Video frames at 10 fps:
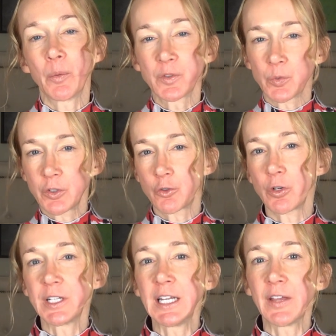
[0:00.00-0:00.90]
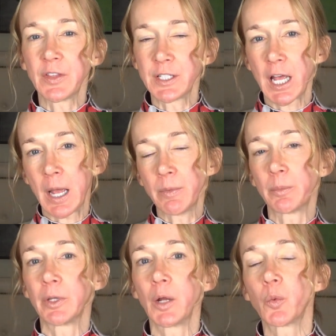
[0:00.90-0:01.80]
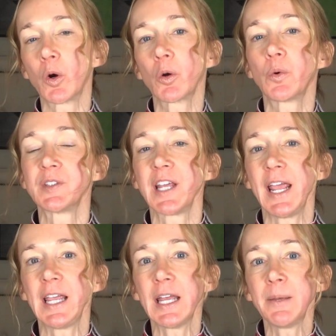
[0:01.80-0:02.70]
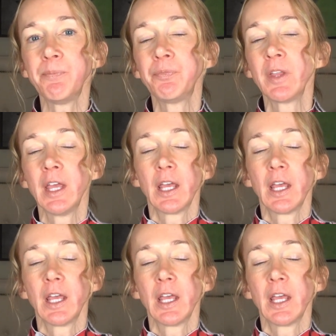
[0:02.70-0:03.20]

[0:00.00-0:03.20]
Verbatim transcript: I was restricting at the time the blood work was taken.